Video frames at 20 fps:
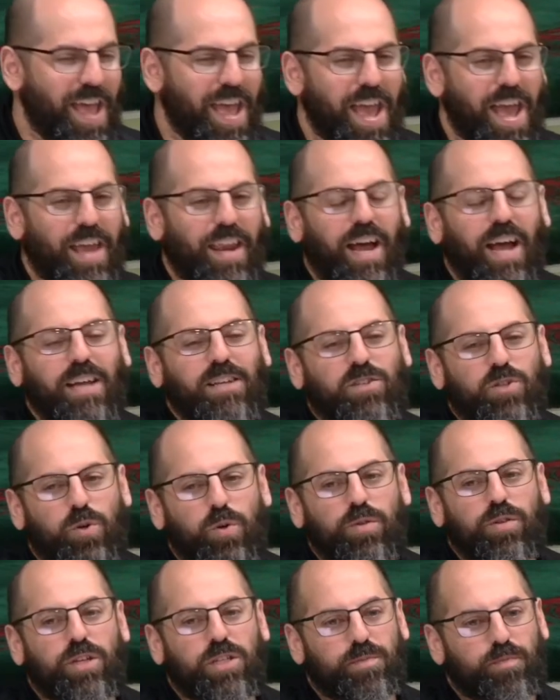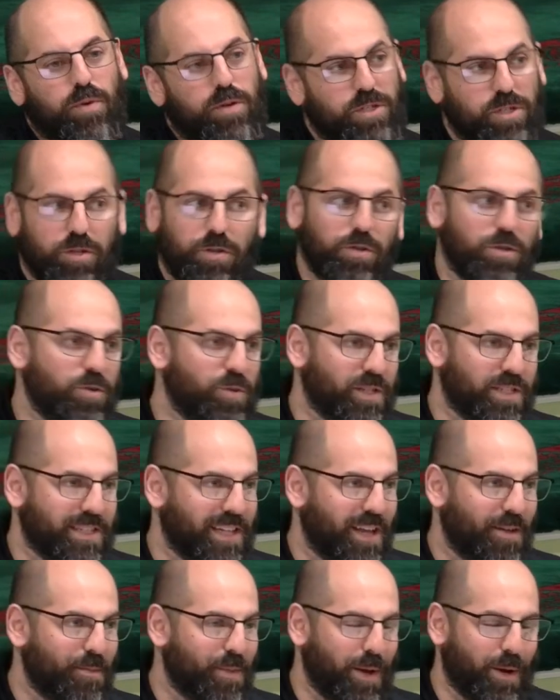And I told this person who knew
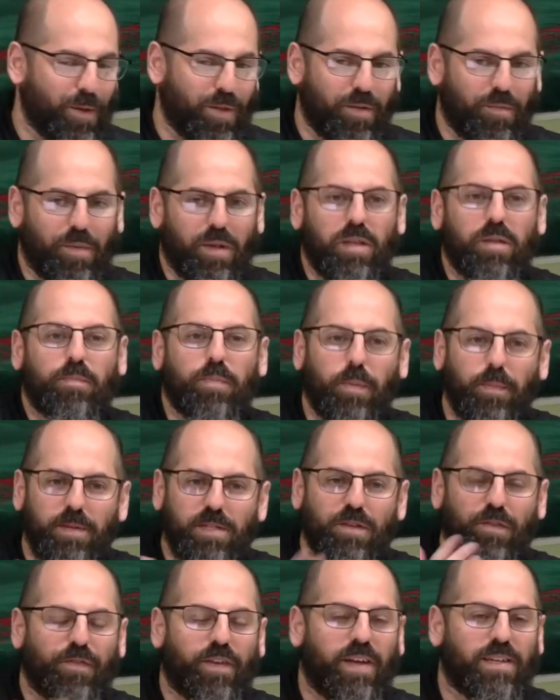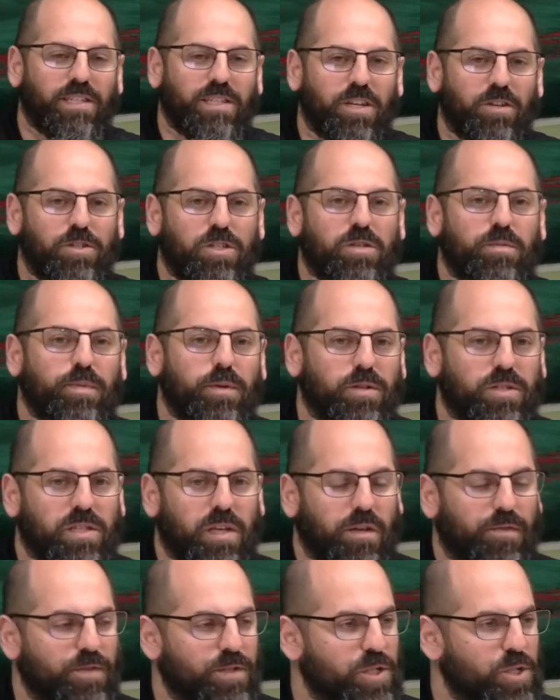Islam better than me, the purpose of fasting is to build
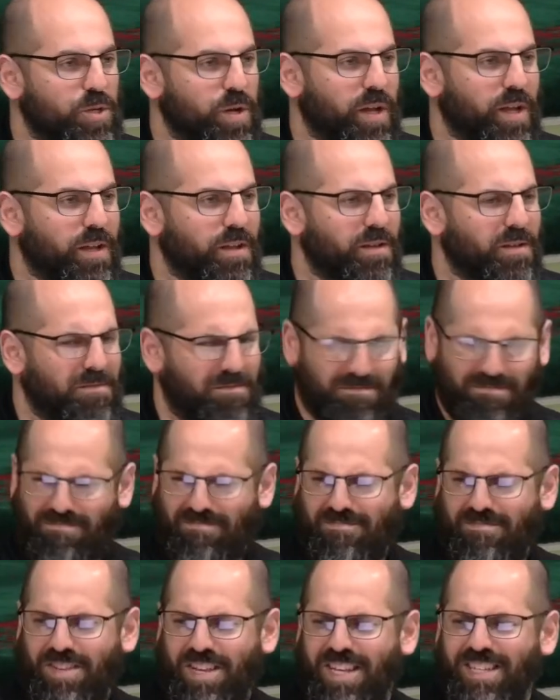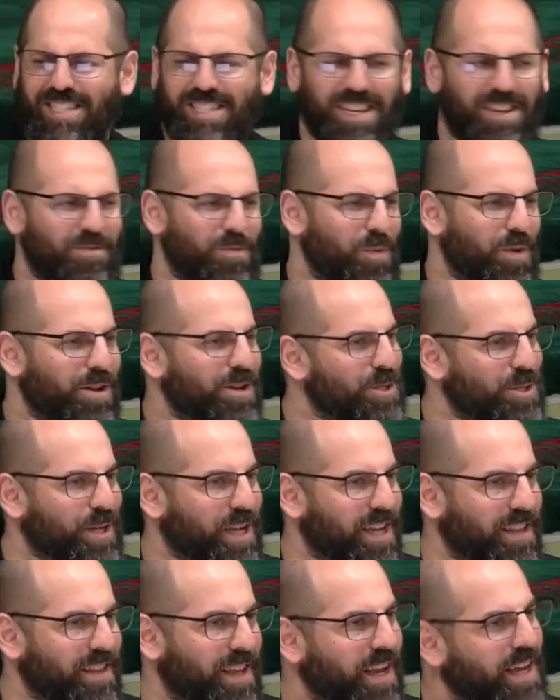self-restraint. He said, where did you
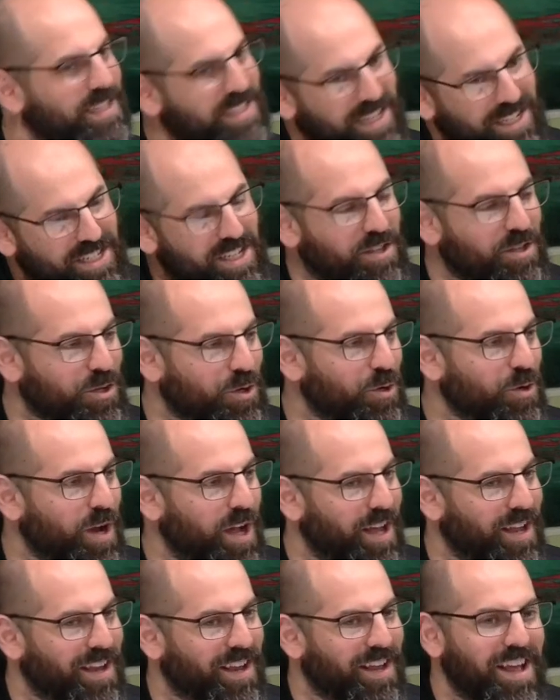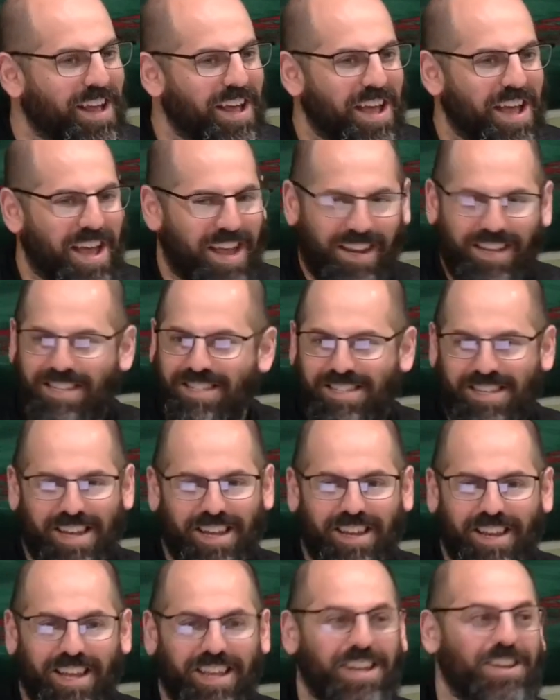get that? I said, it's in the Quran. And he said,
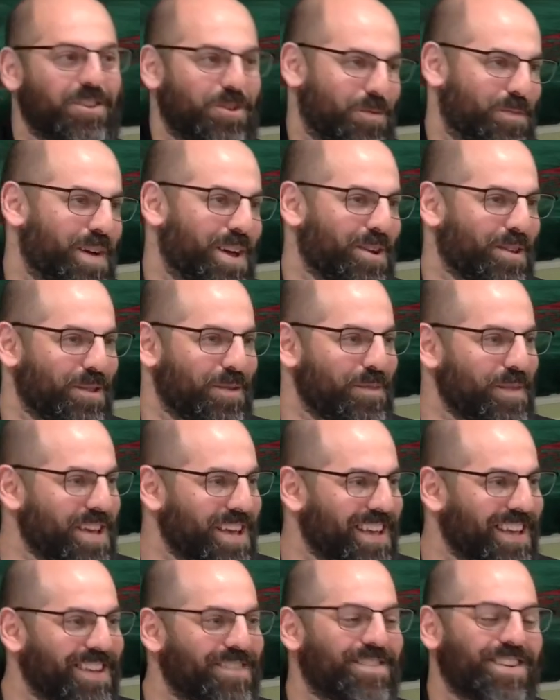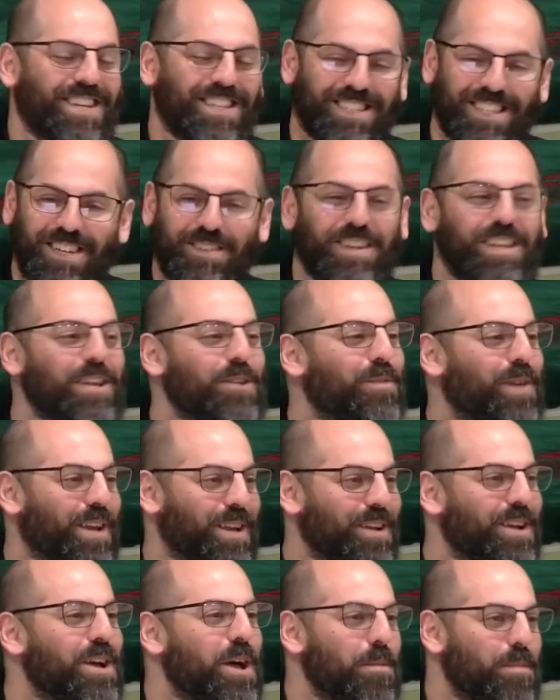he knew better than me. He said, he didn't want to
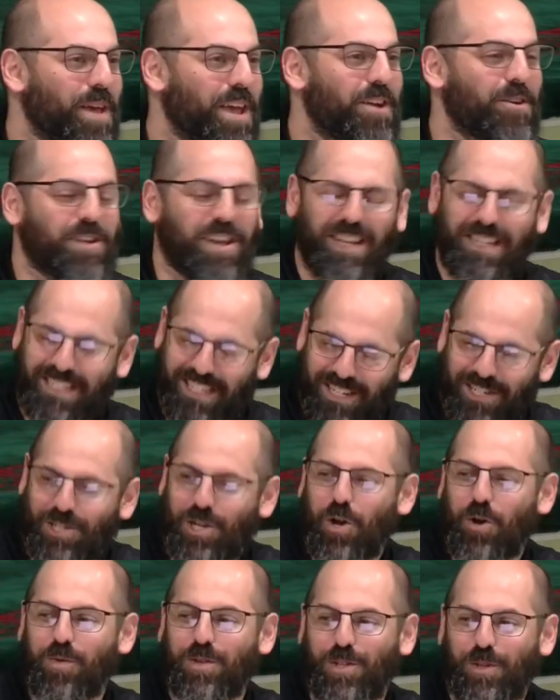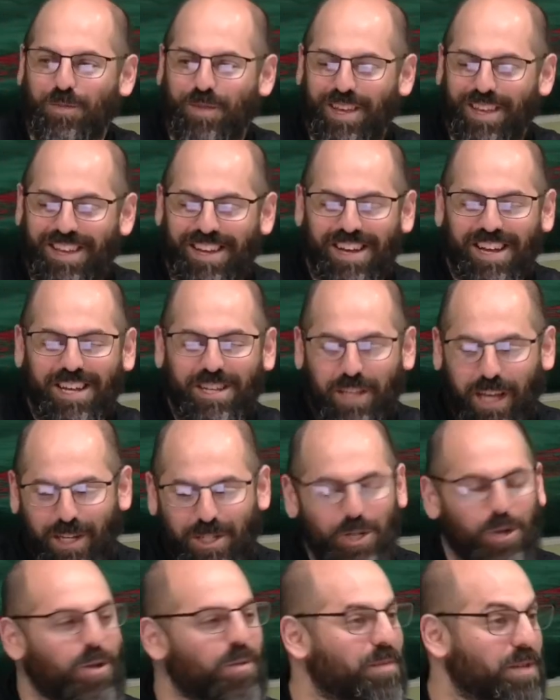be arrogant. He said, show it to me. So I
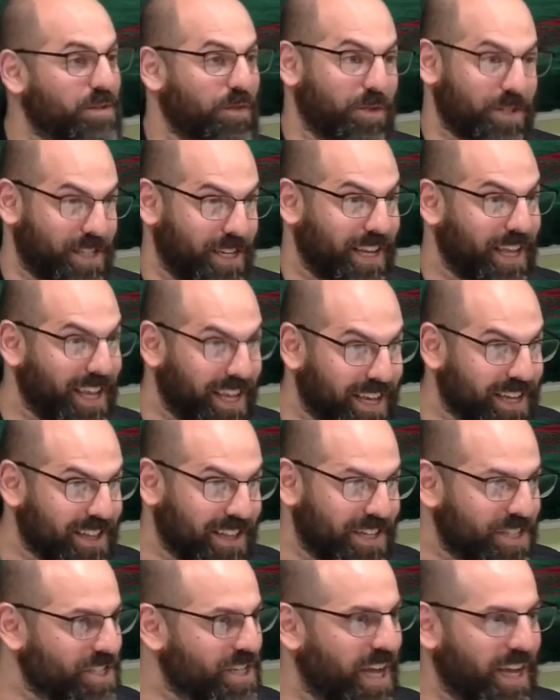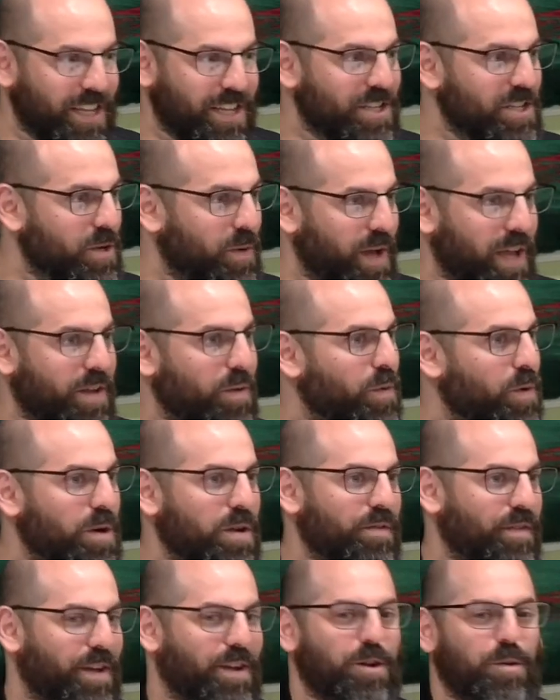showed him this verse in English. I didn't know any word
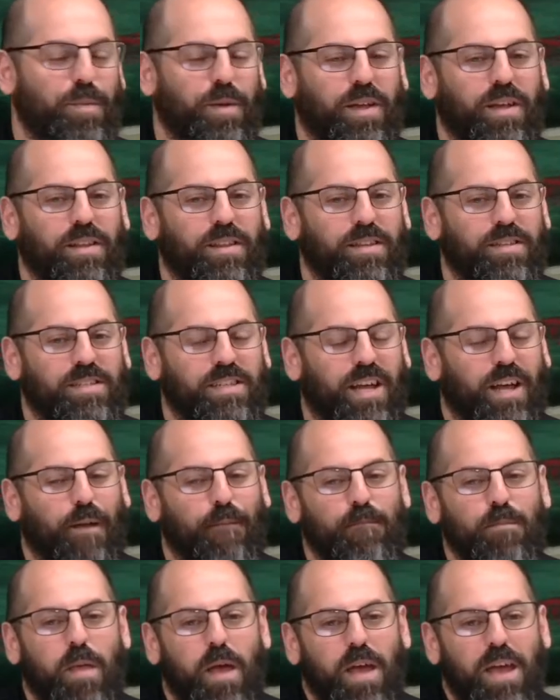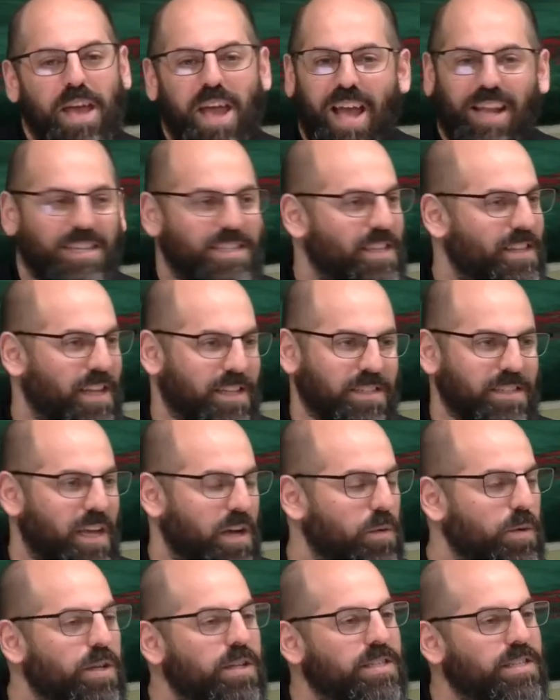of Arabic at this time. And he said, that's not
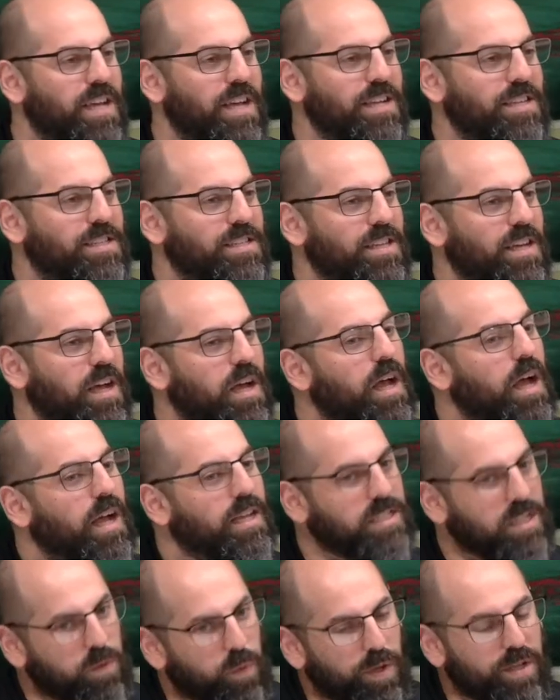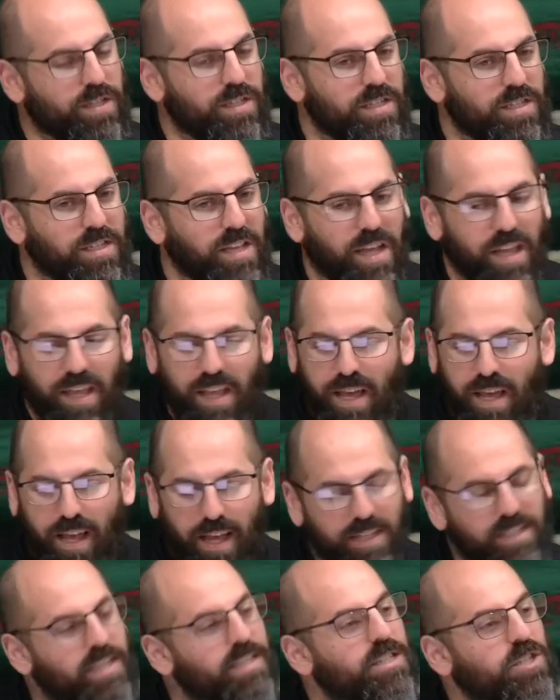what it says. I said, what does it say? He
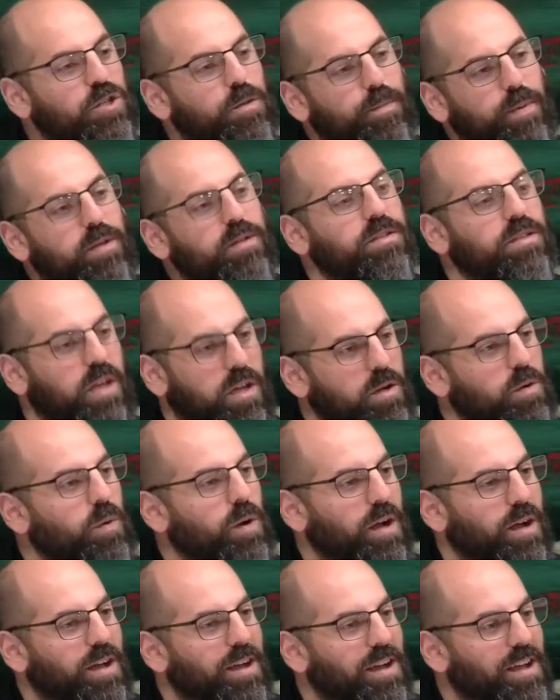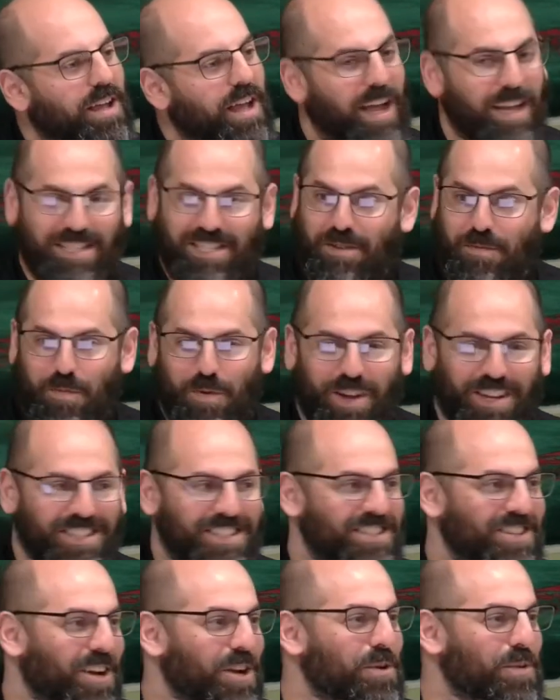says, it's to build taqwa. I said, what is
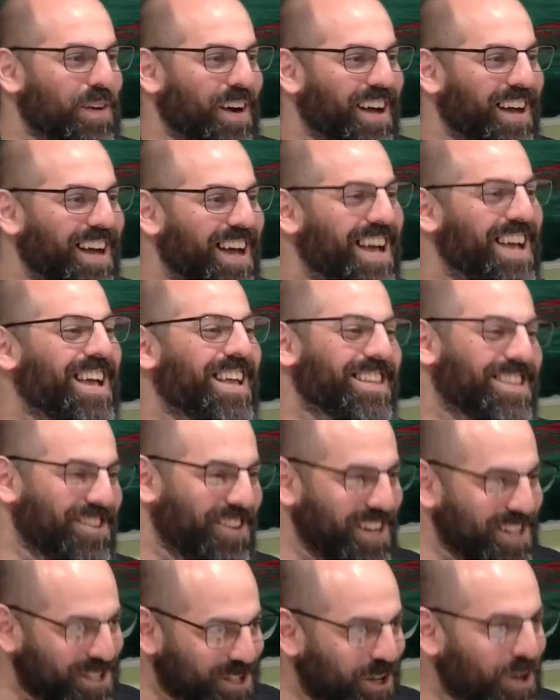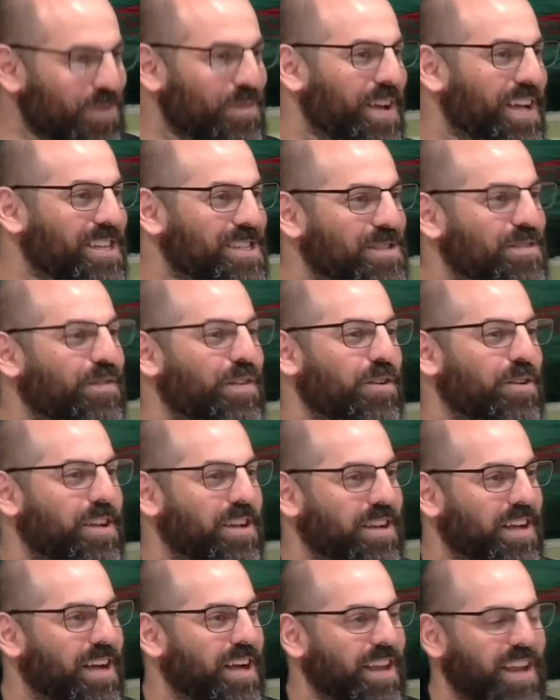taqwa? And so he told me, it's fearing
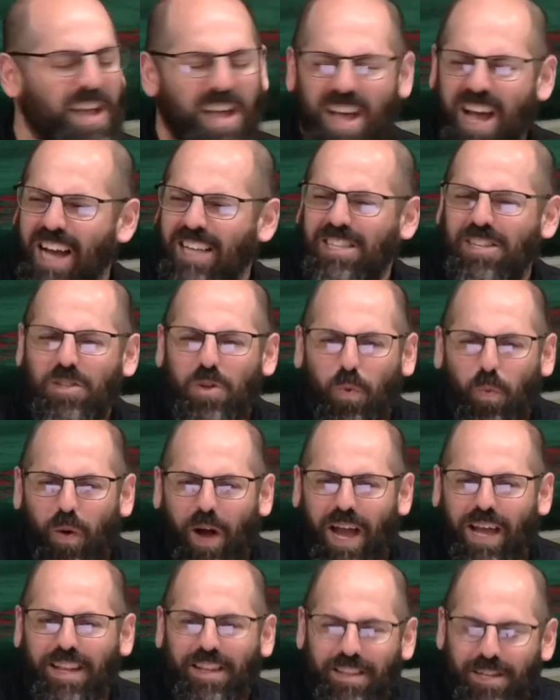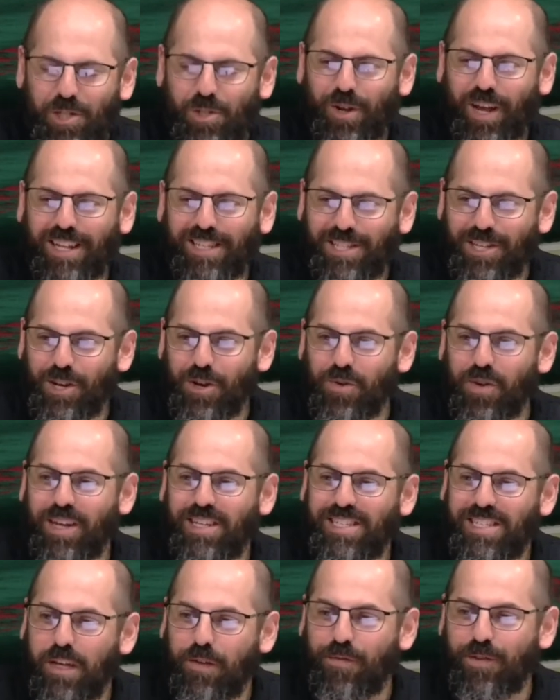God. I said, then why did the translator write
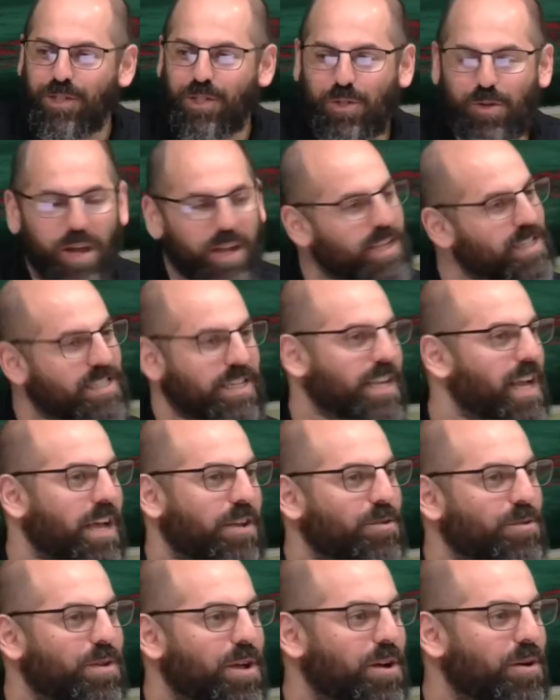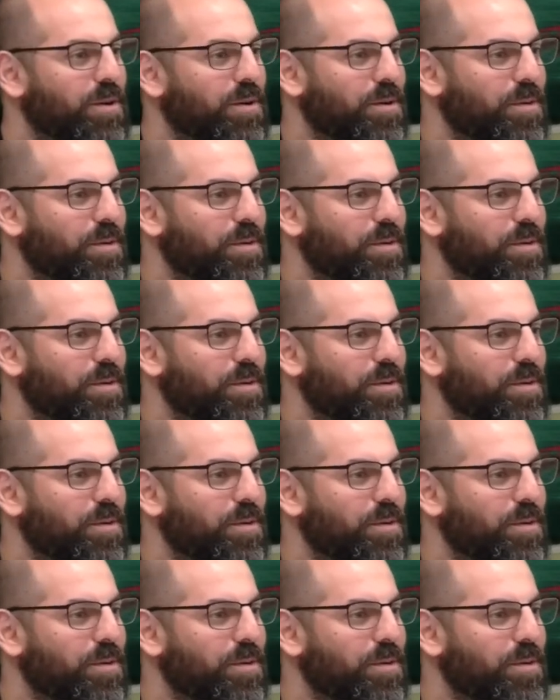self-restraint? He said, I don't know.